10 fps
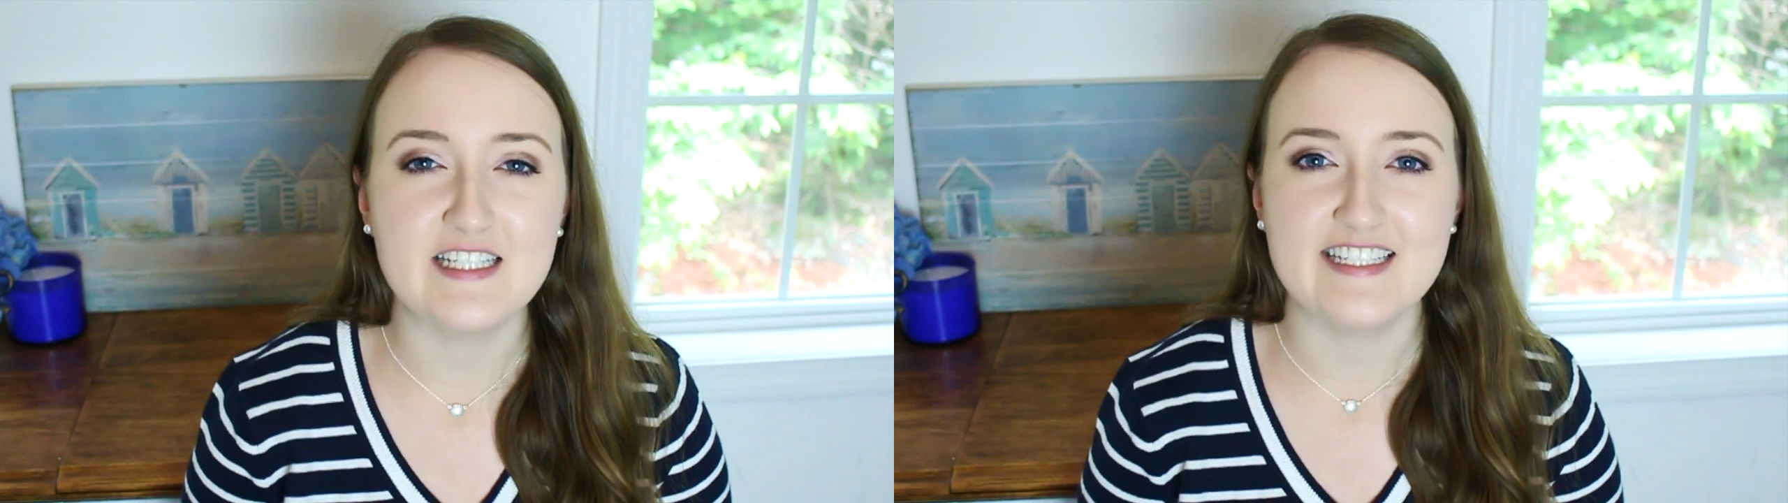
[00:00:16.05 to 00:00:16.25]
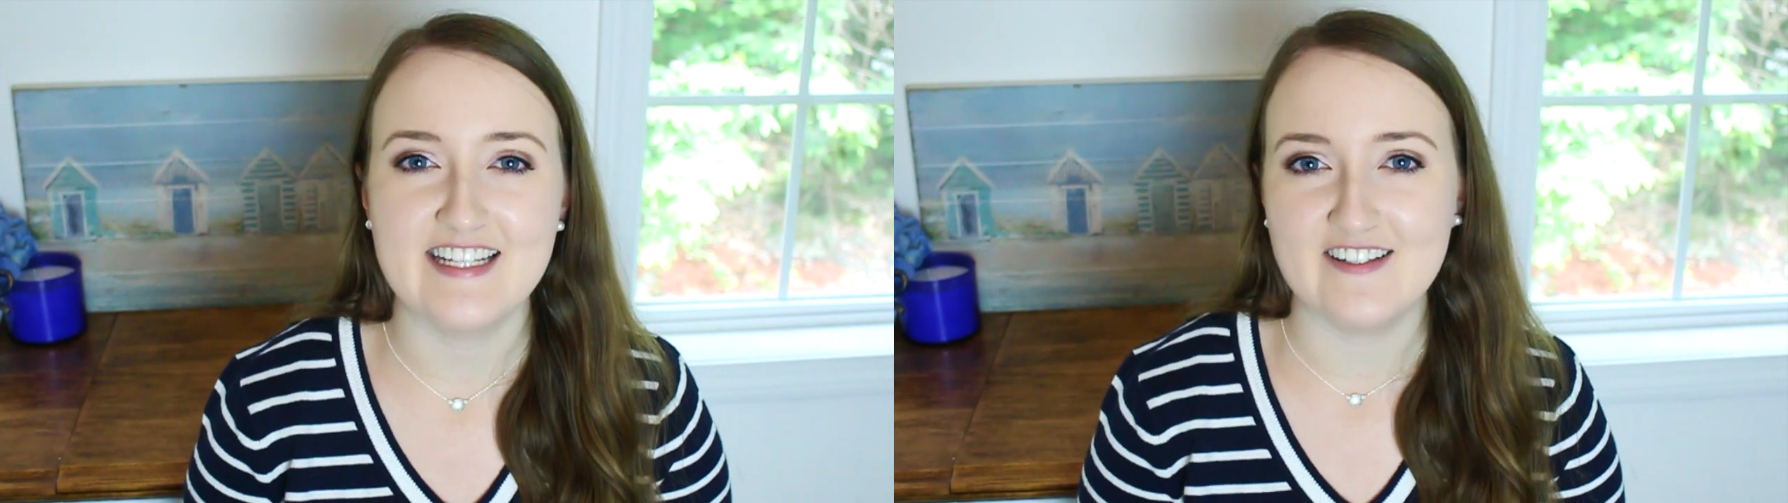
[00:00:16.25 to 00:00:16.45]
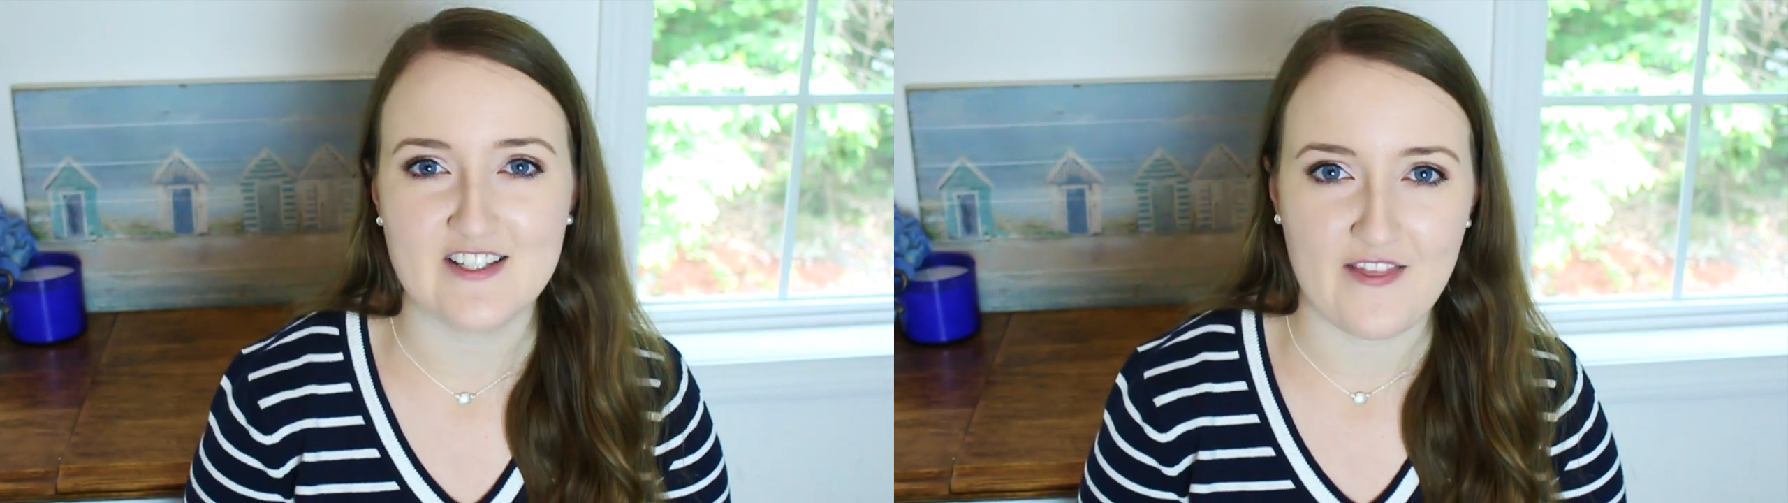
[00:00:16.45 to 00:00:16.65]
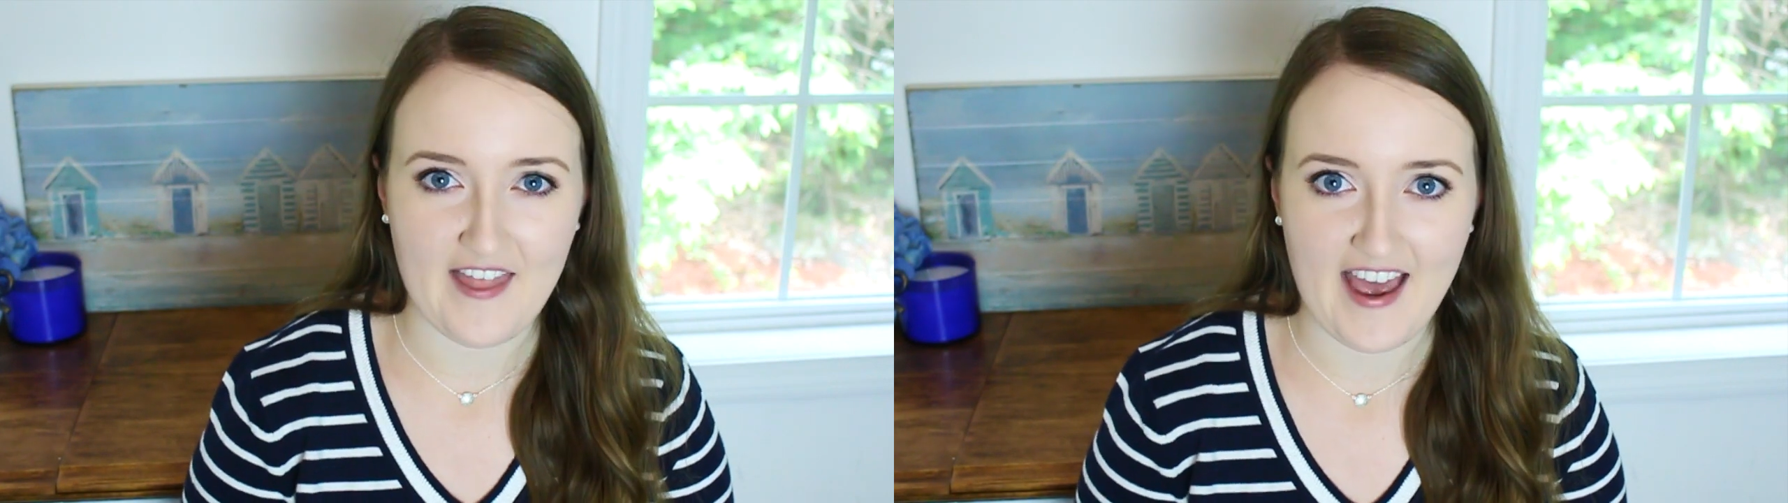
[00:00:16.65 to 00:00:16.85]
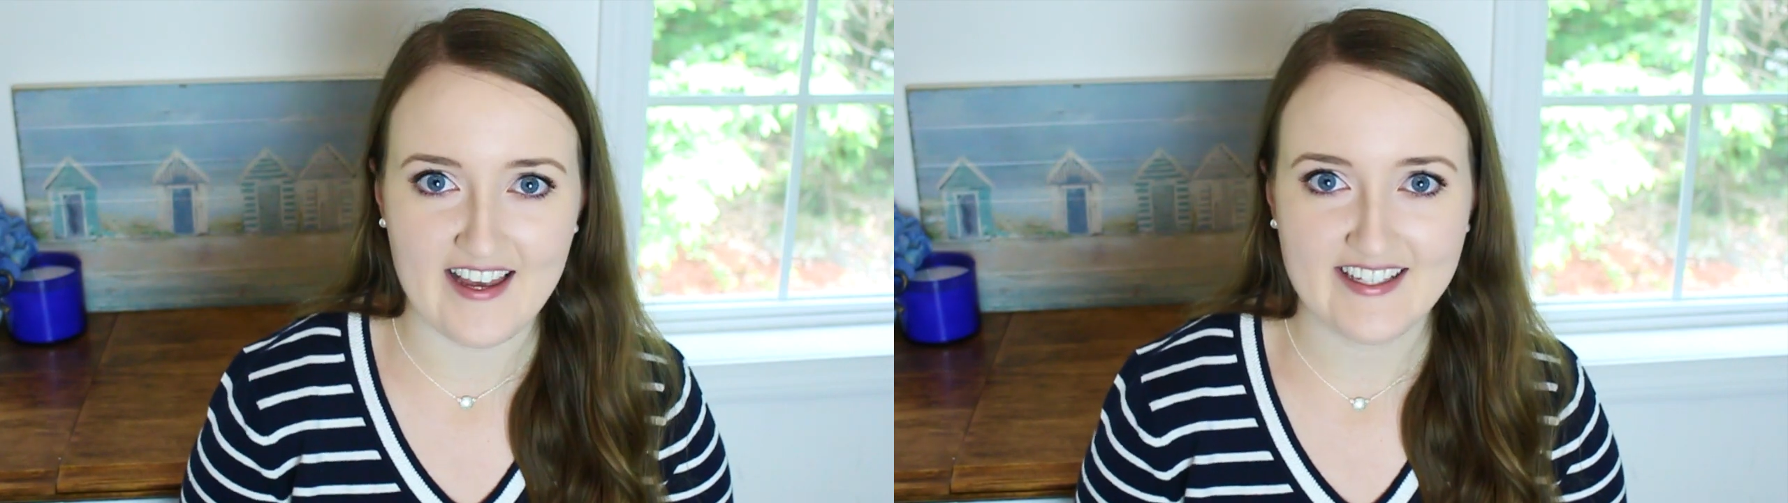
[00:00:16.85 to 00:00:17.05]
details on
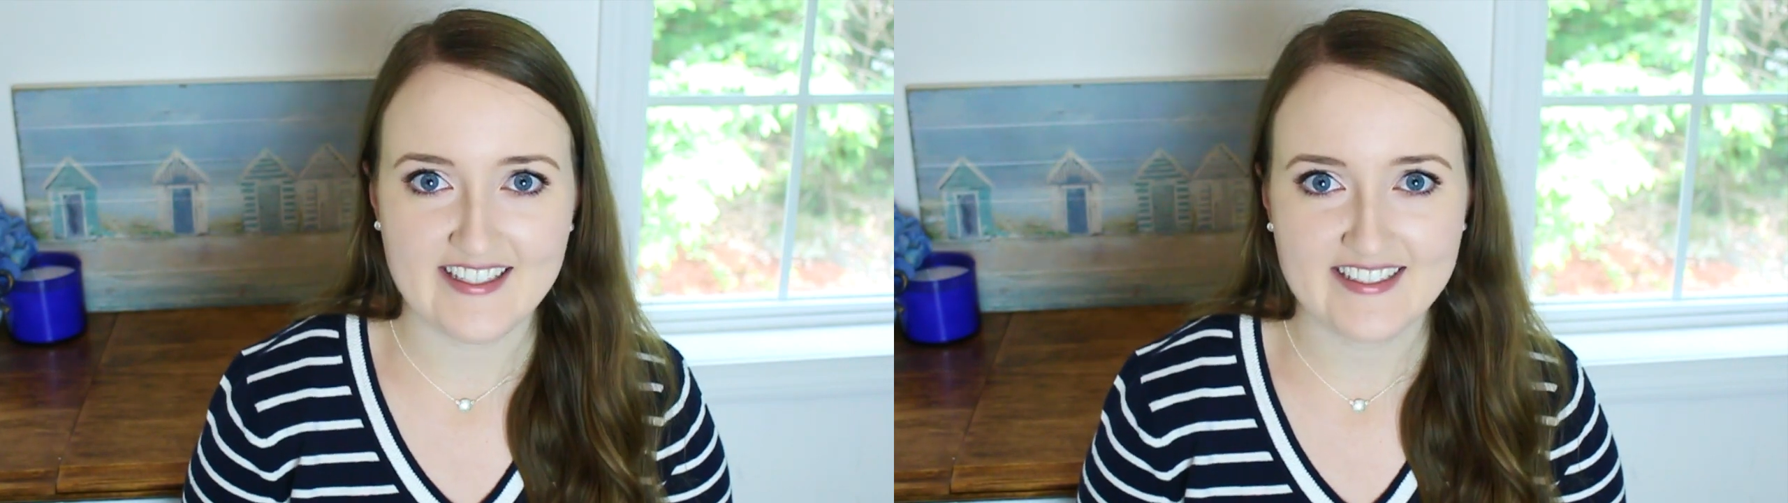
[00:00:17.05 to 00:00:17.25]
that.